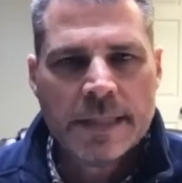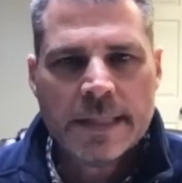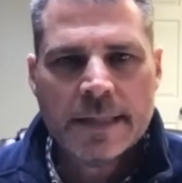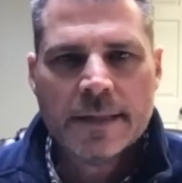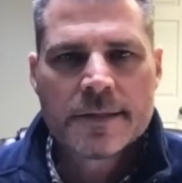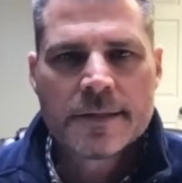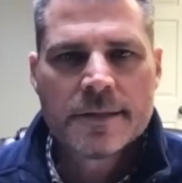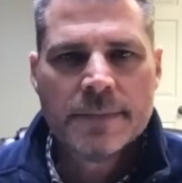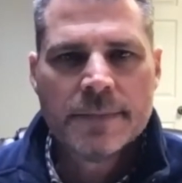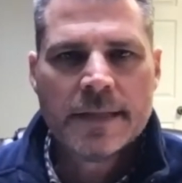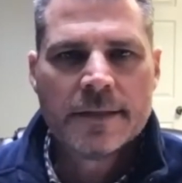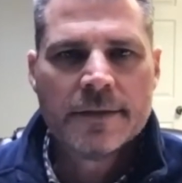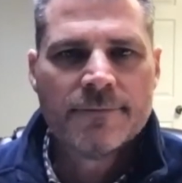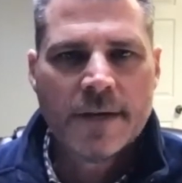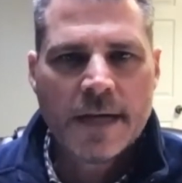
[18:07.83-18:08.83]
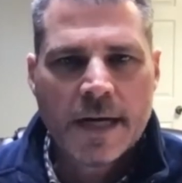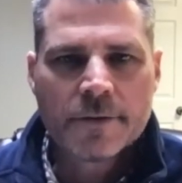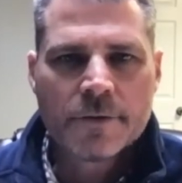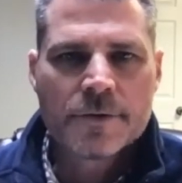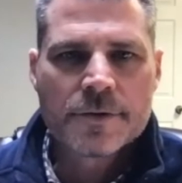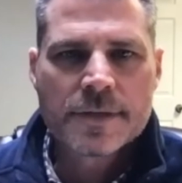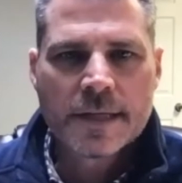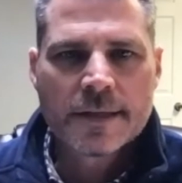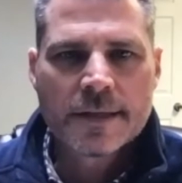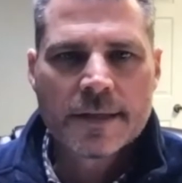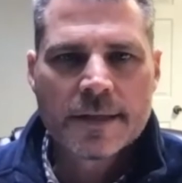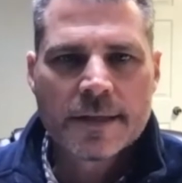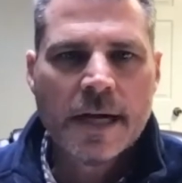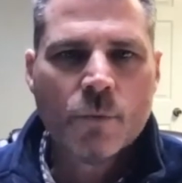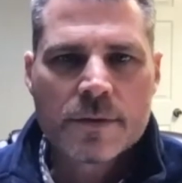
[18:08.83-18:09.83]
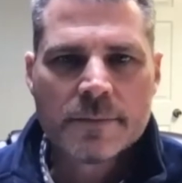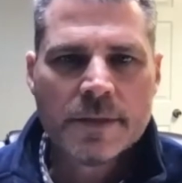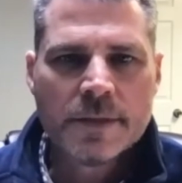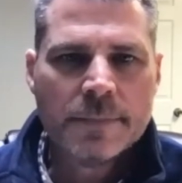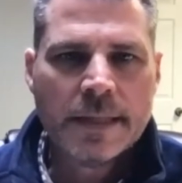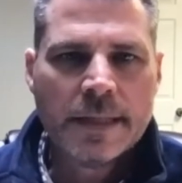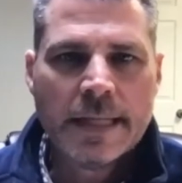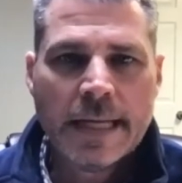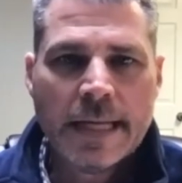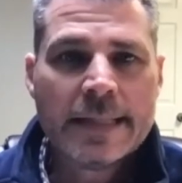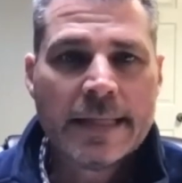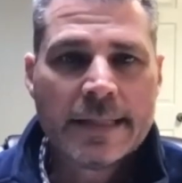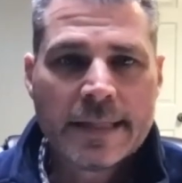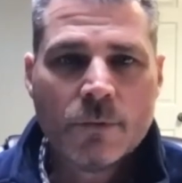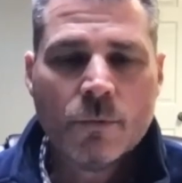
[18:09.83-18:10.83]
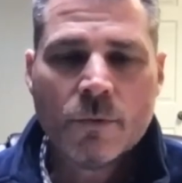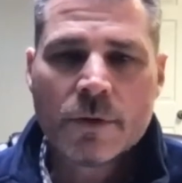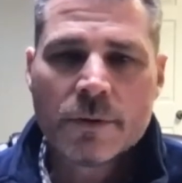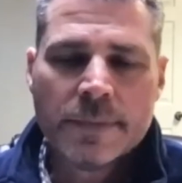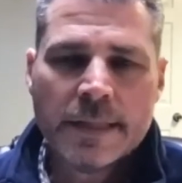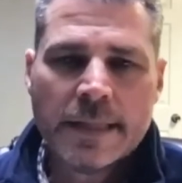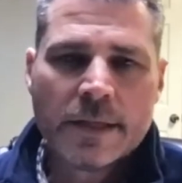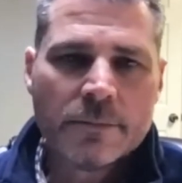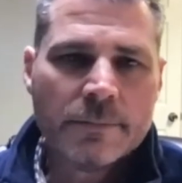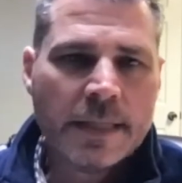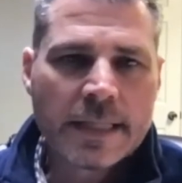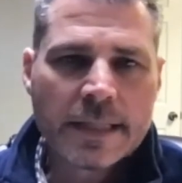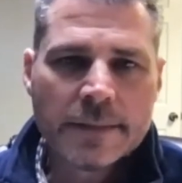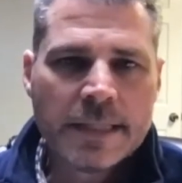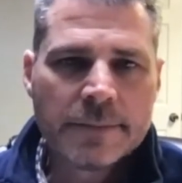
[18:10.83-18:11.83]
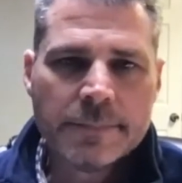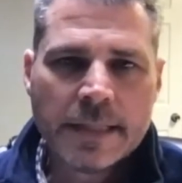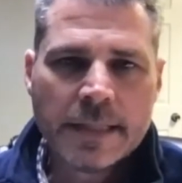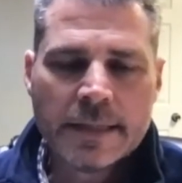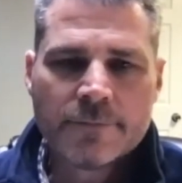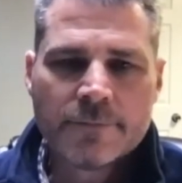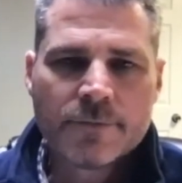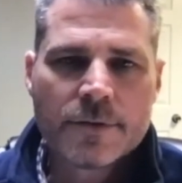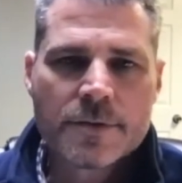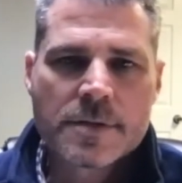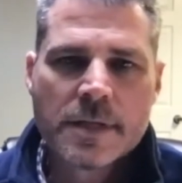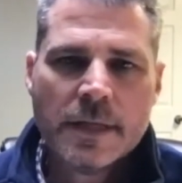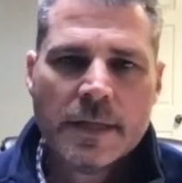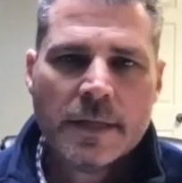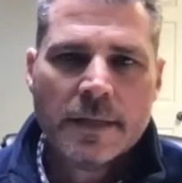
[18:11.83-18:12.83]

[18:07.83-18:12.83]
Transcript: men to be the fathers that God wants them to be and that they want to be, it'll make a big, big difference.